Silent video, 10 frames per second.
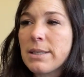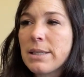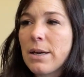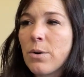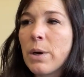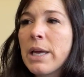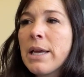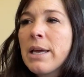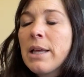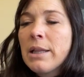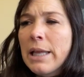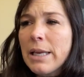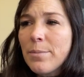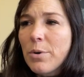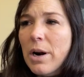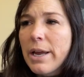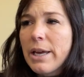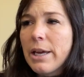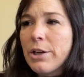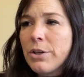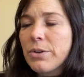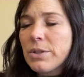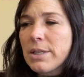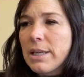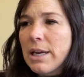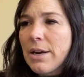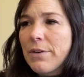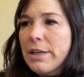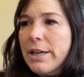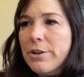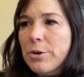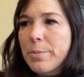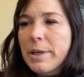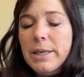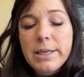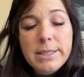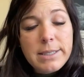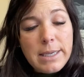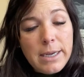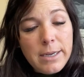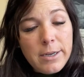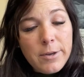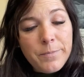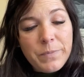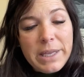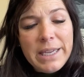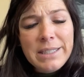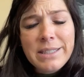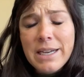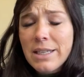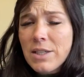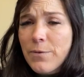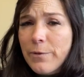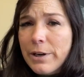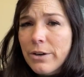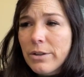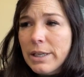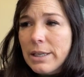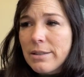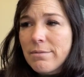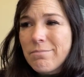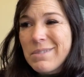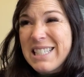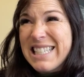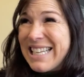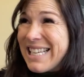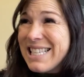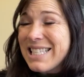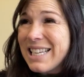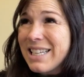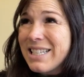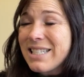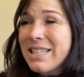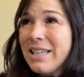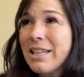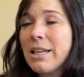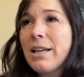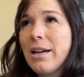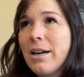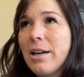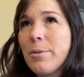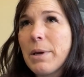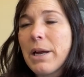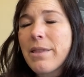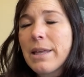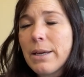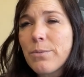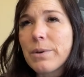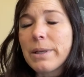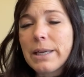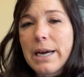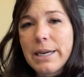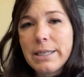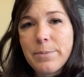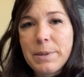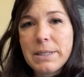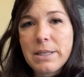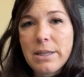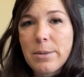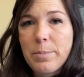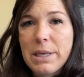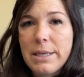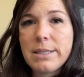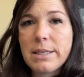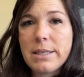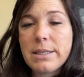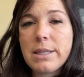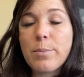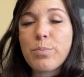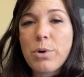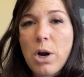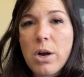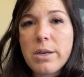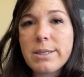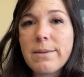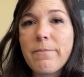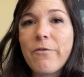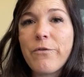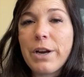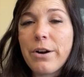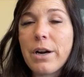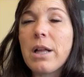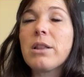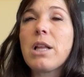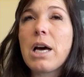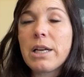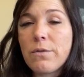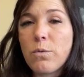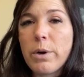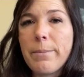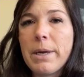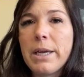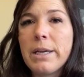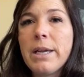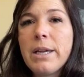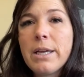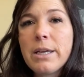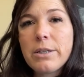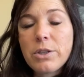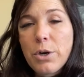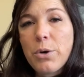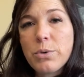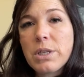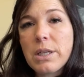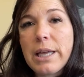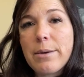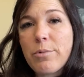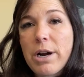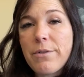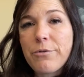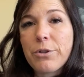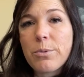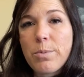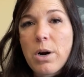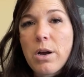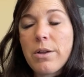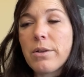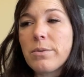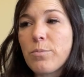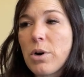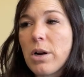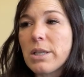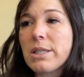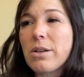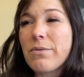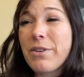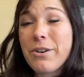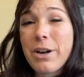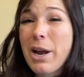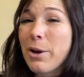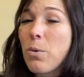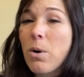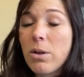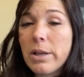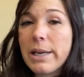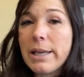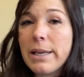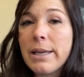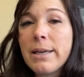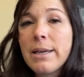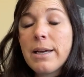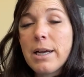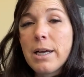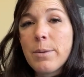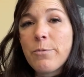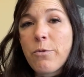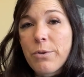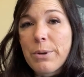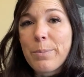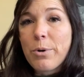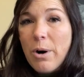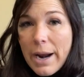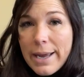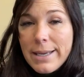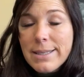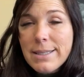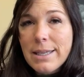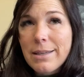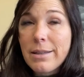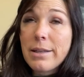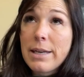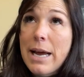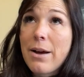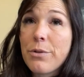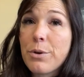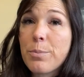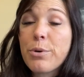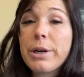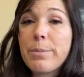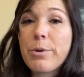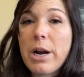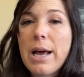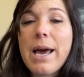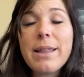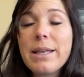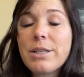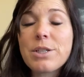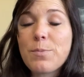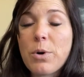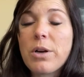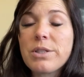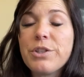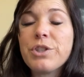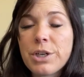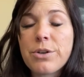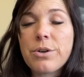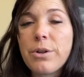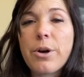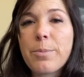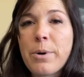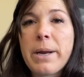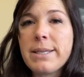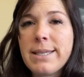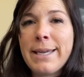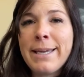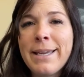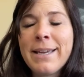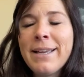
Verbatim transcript: So Lane Bryant, and you'll see I have another piece. Um, it does fairly decent. Um, I think it really kind of depends on the pieces. The bras, very a lot of women go to Lane Bryant for their bra bras. They're very high quality um, for the price. Now they're pretty price. I think just bras in general are pricey